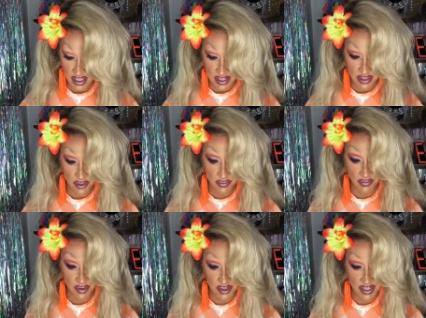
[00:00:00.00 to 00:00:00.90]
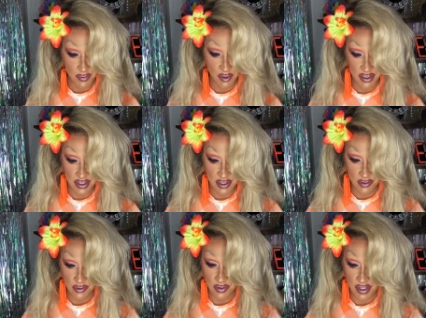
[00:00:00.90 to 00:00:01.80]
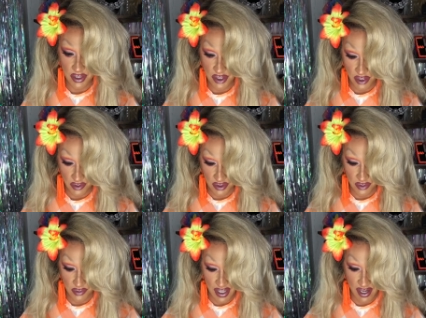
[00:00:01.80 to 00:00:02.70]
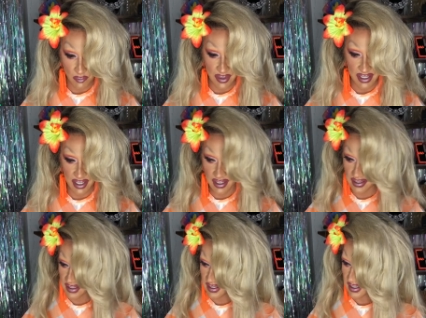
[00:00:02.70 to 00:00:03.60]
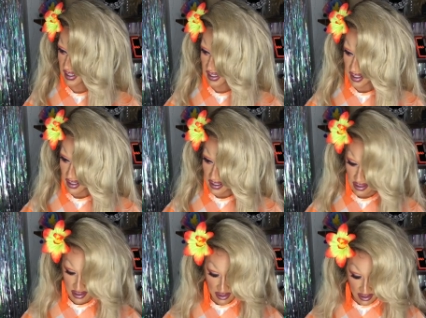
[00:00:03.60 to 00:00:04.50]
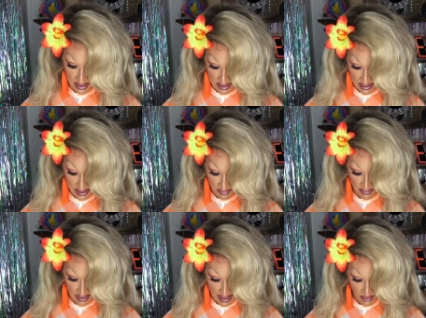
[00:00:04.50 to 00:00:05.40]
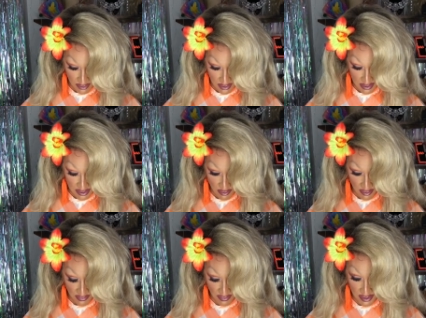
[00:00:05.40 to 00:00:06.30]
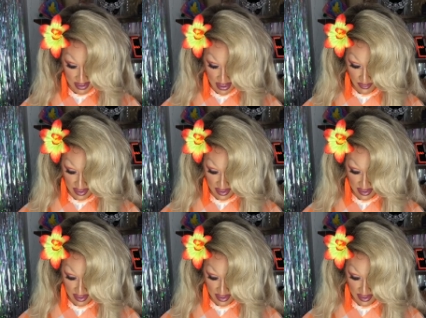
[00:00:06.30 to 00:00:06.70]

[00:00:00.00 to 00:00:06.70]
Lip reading: So first I want to show you how we get to this flower. So our first step